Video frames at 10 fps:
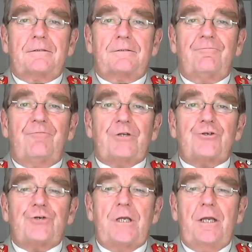
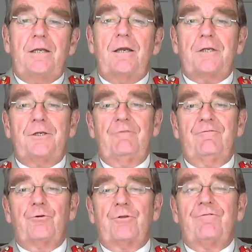Victory in
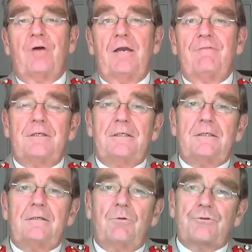1945
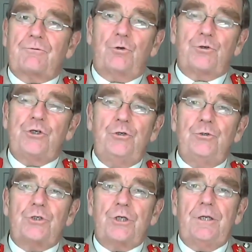was, of course,
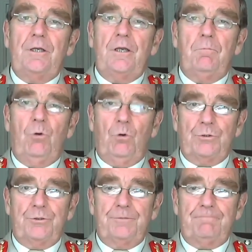hugely
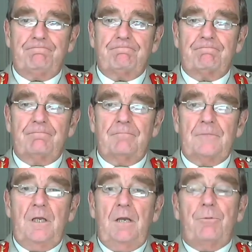important.
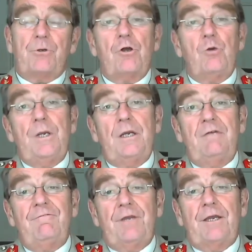But although we
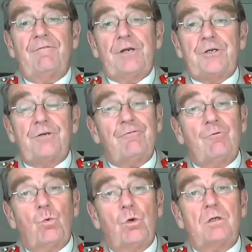live in a very
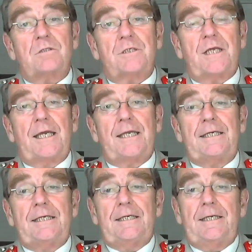different world today,
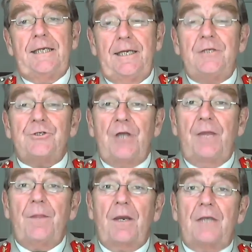it is
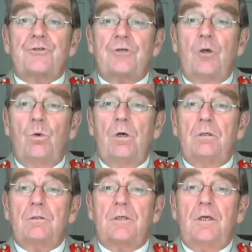nonetheless a
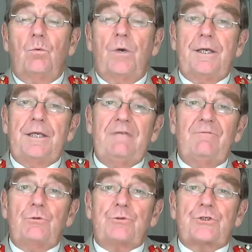world where
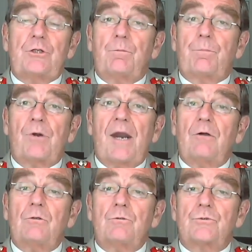evil still
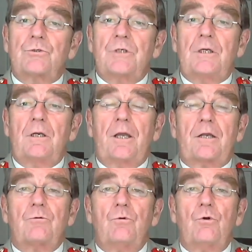prowls like
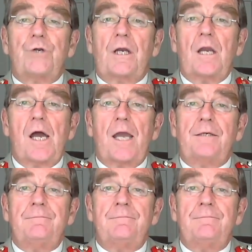a roaring lion,